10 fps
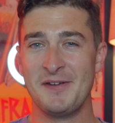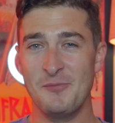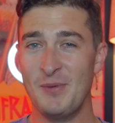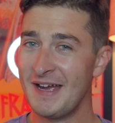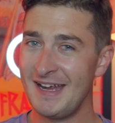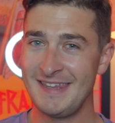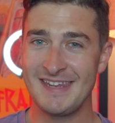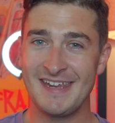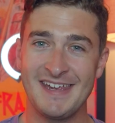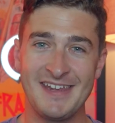
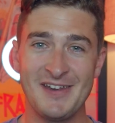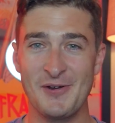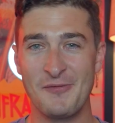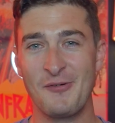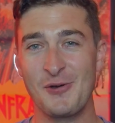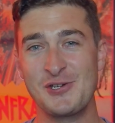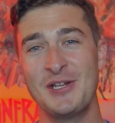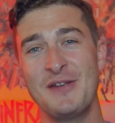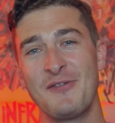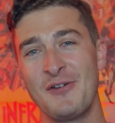But, you know,
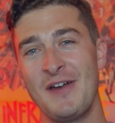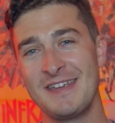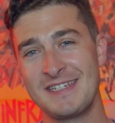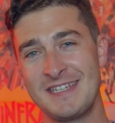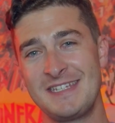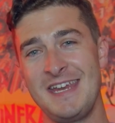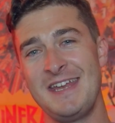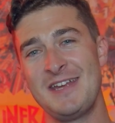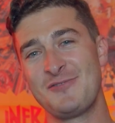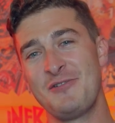fortunately for us, the scene
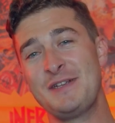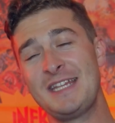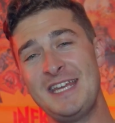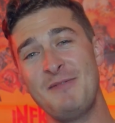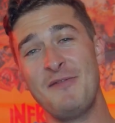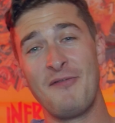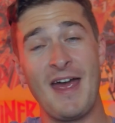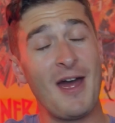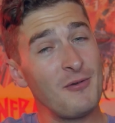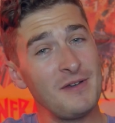has recently been
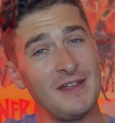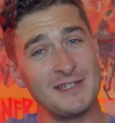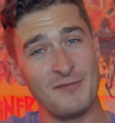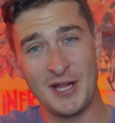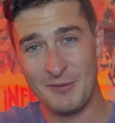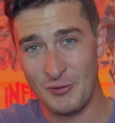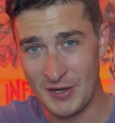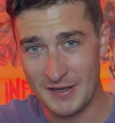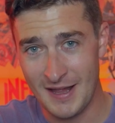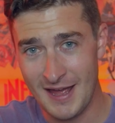found, is available
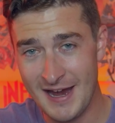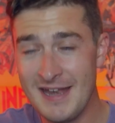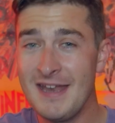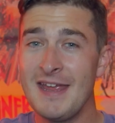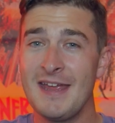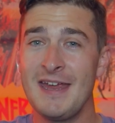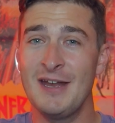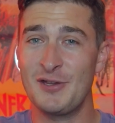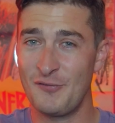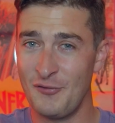online
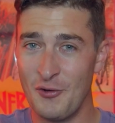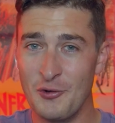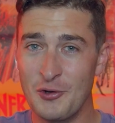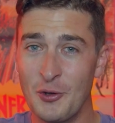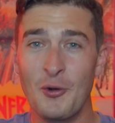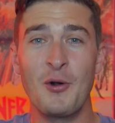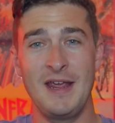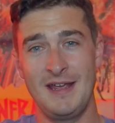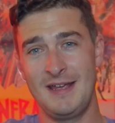in its full glory.